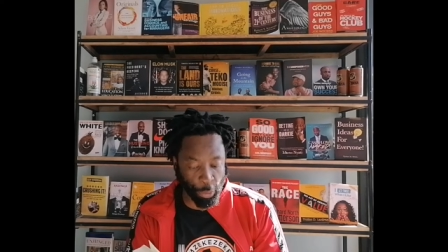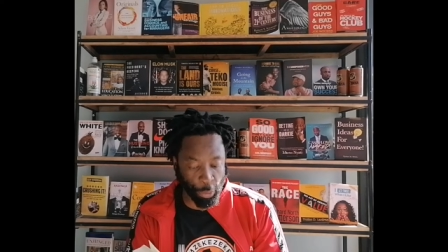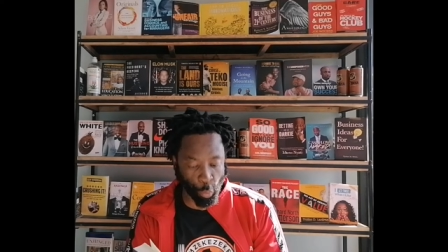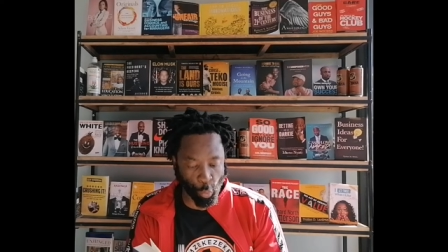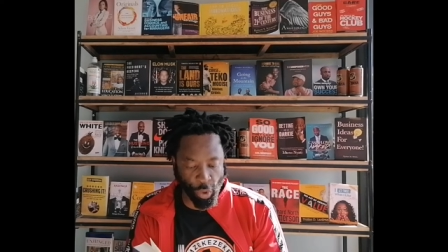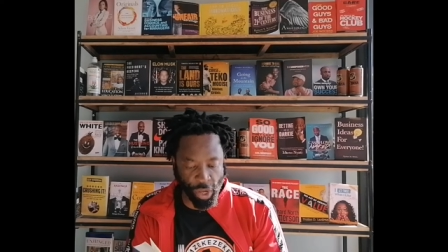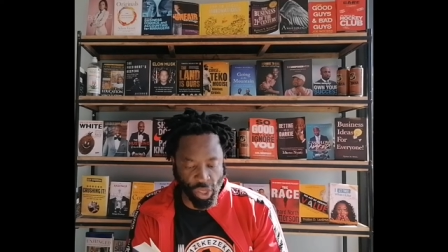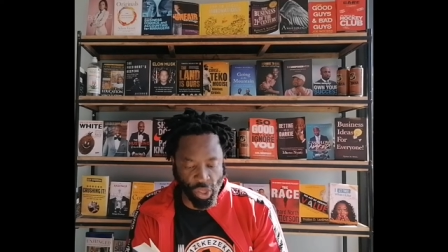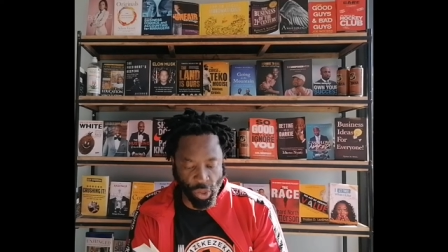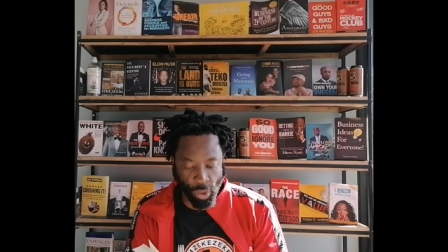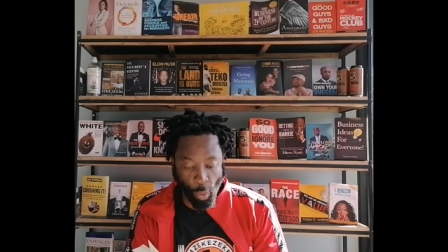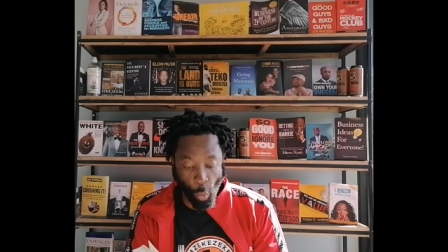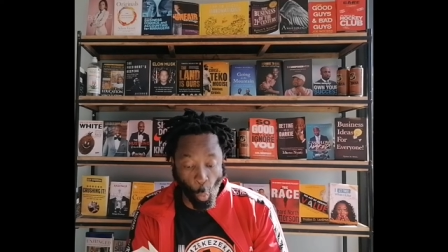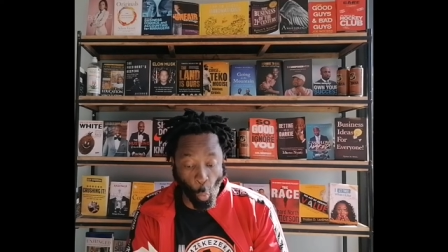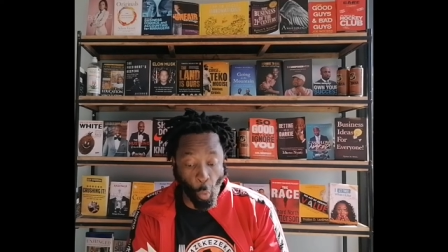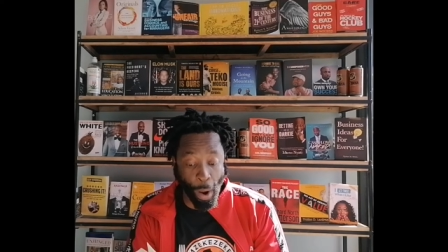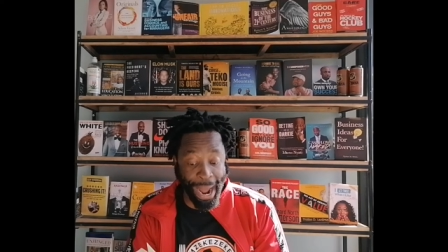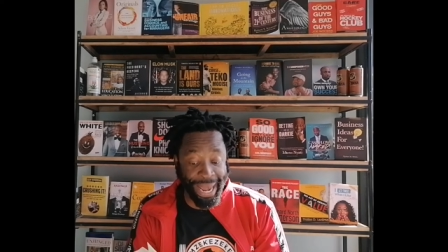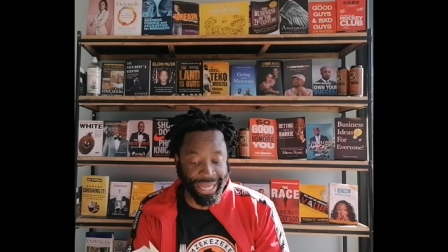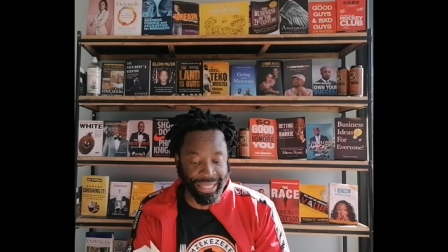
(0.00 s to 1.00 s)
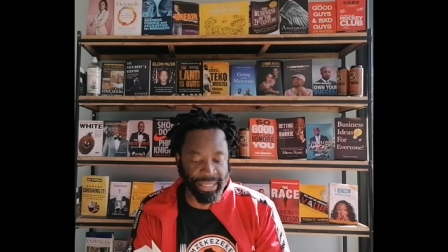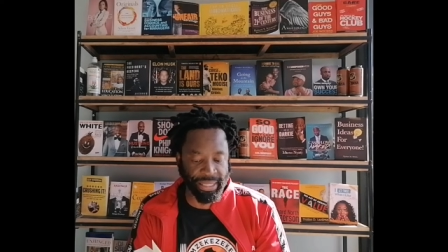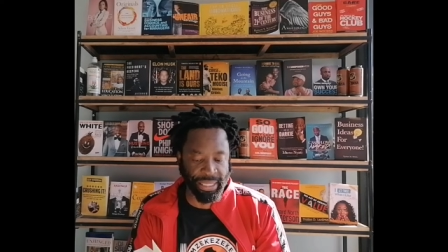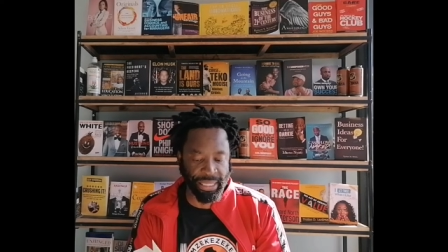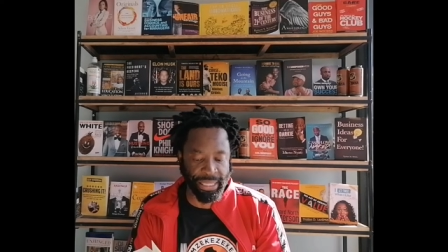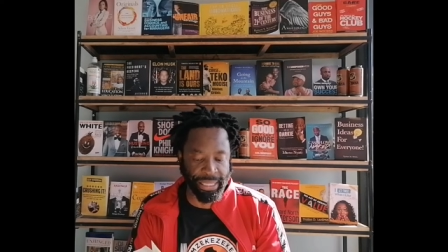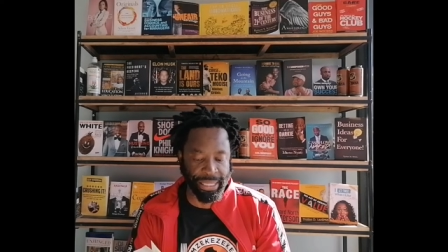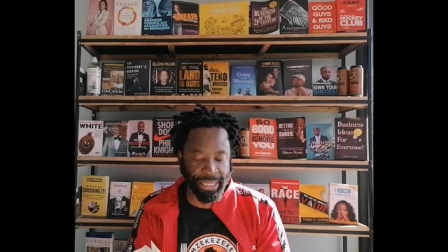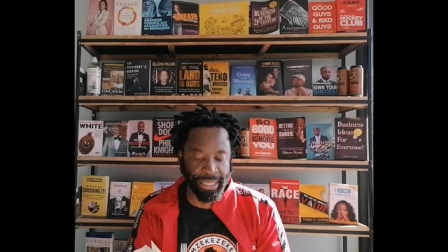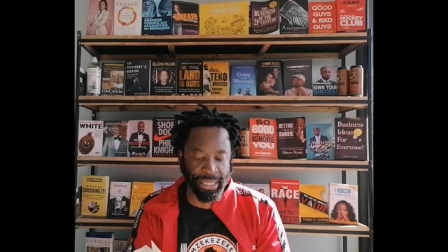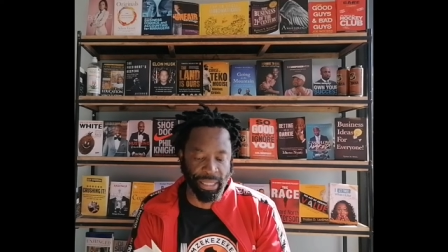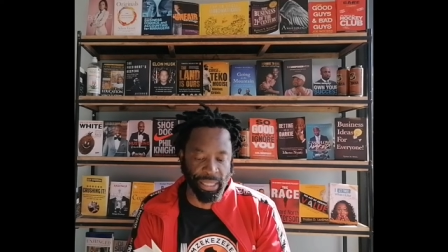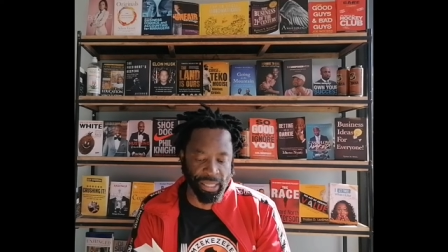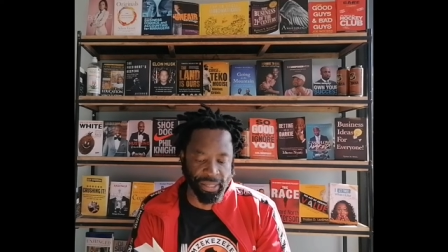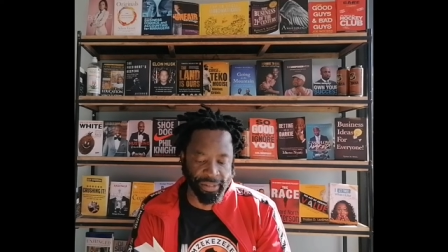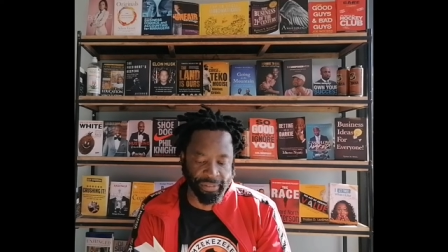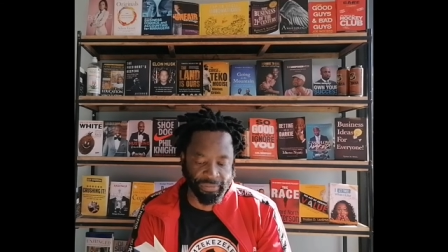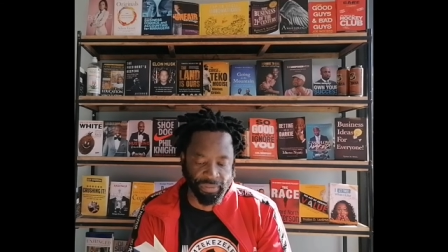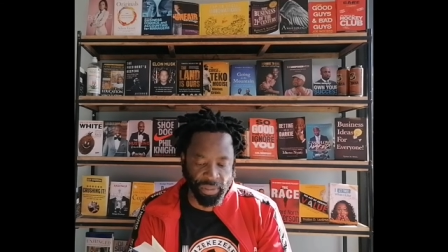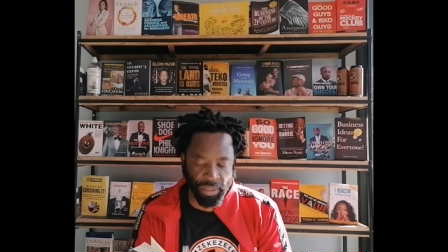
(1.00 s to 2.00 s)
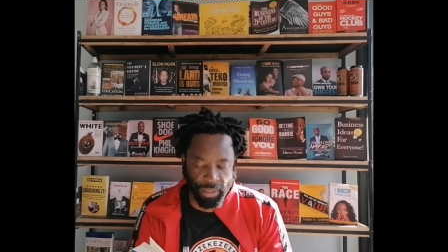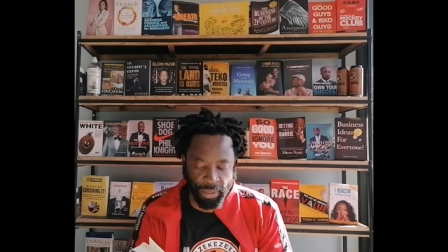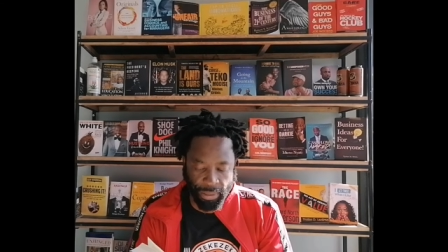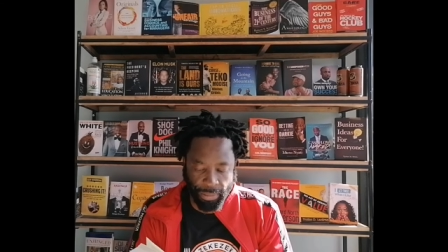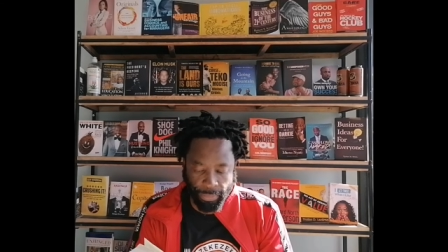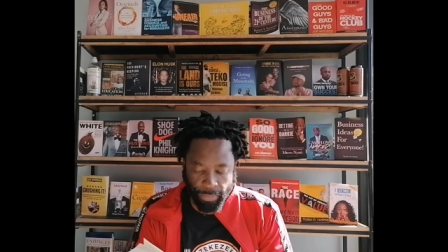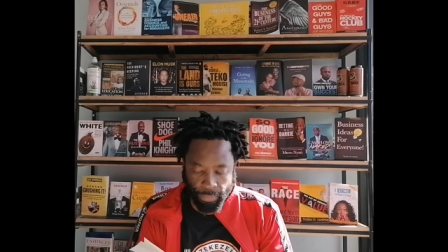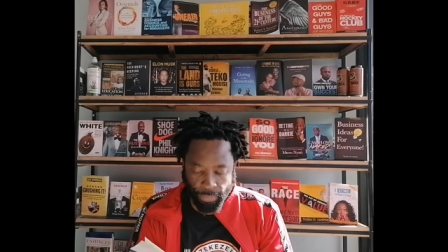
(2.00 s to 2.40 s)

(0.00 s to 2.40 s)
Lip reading: in which whitey lives.